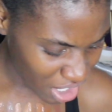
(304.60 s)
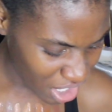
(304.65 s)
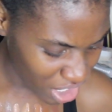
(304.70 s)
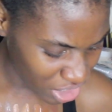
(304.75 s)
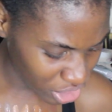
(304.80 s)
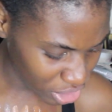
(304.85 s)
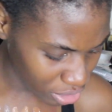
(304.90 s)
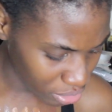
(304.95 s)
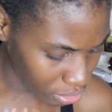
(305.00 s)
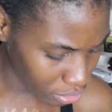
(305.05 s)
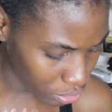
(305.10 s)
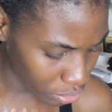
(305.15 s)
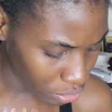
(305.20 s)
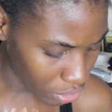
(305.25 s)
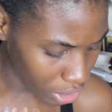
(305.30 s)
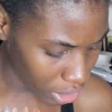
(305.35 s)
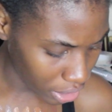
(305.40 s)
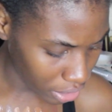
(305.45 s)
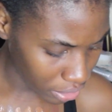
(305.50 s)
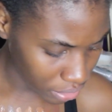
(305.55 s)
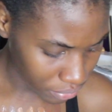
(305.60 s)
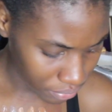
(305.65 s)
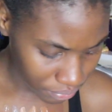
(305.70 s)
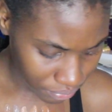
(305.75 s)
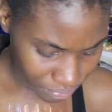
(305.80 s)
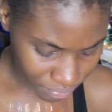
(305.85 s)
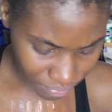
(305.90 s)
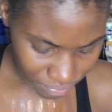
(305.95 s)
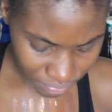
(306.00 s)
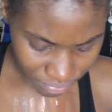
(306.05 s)
It's a little too dark.
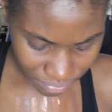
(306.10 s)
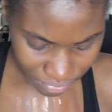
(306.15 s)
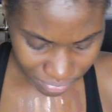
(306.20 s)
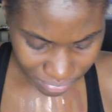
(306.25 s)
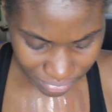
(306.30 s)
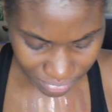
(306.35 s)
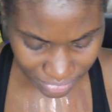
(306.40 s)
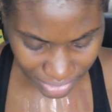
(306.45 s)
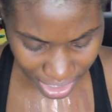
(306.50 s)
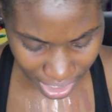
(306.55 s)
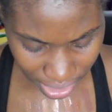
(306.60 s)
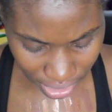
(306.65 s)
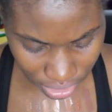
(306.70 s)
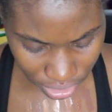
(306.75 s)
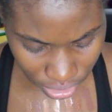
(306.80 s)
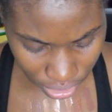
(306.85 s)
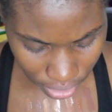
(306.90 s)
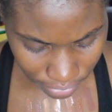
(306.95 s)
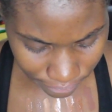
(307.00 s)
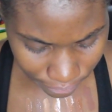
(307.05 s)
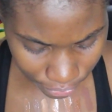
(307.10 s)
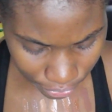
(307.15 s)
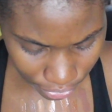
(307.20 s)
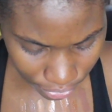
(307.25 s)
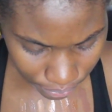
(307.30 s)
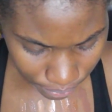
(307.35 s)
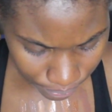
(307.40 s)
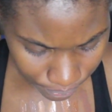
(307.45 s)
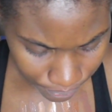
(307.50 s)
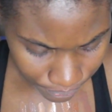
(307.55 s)
I can tell off the
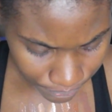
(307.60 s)
rip.